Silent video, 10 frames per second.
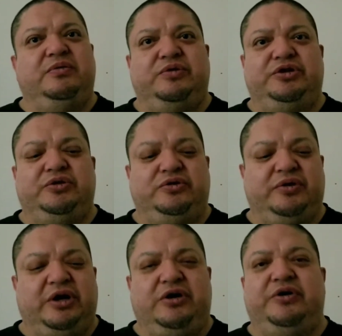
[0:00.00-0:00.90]
were to try
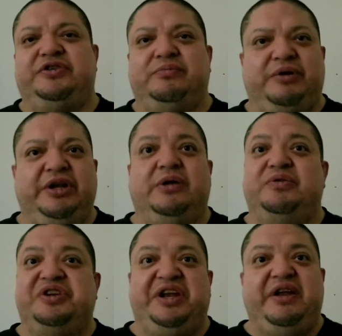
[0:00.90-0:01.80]
to curse somebody that
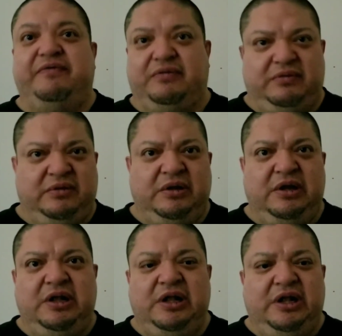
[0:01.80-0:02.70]
was evil,
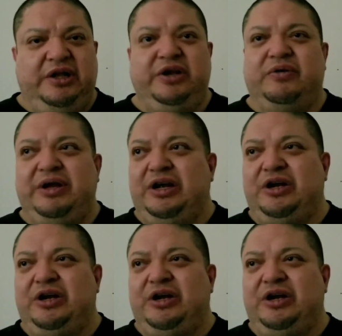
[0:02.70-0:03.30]
you know, like a